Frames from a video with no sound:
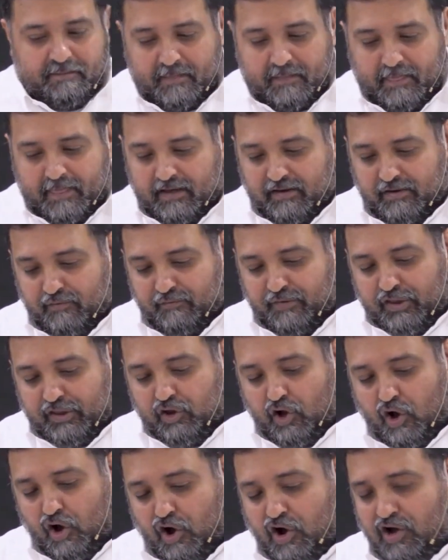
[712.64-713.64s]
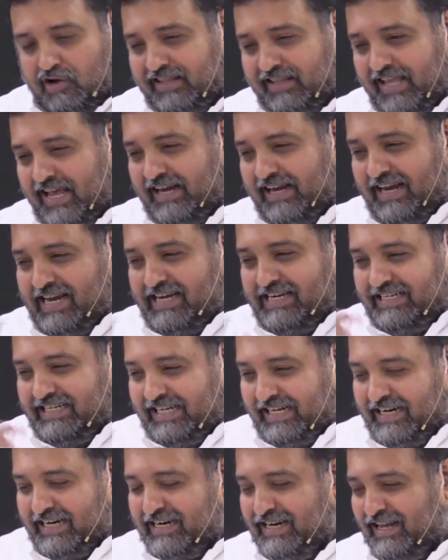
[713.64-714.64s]
with all their
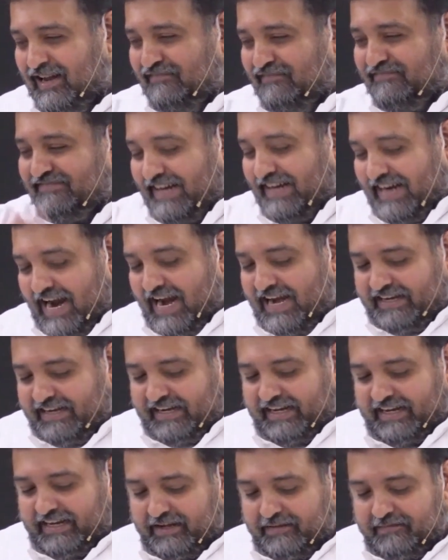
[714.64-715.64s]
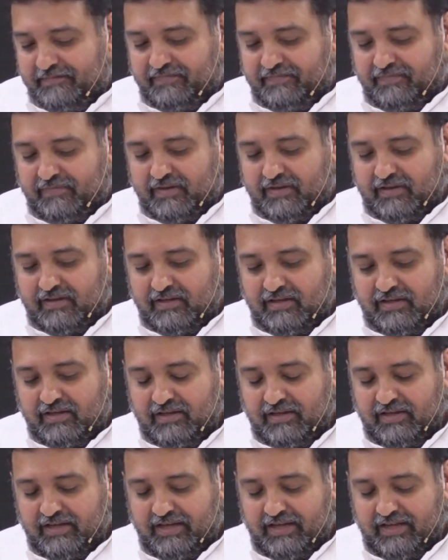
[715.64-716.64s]
internal variety,
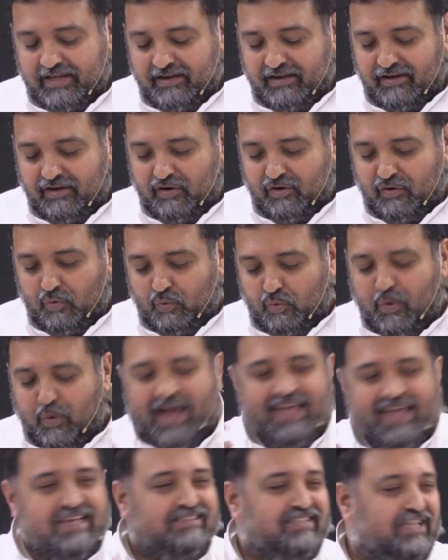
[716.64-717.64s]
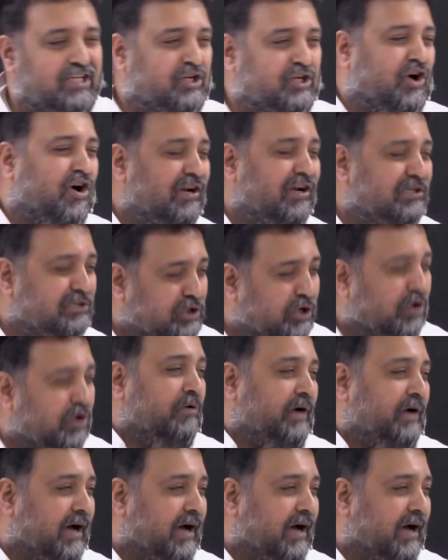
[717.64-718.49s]
why is it called Torah?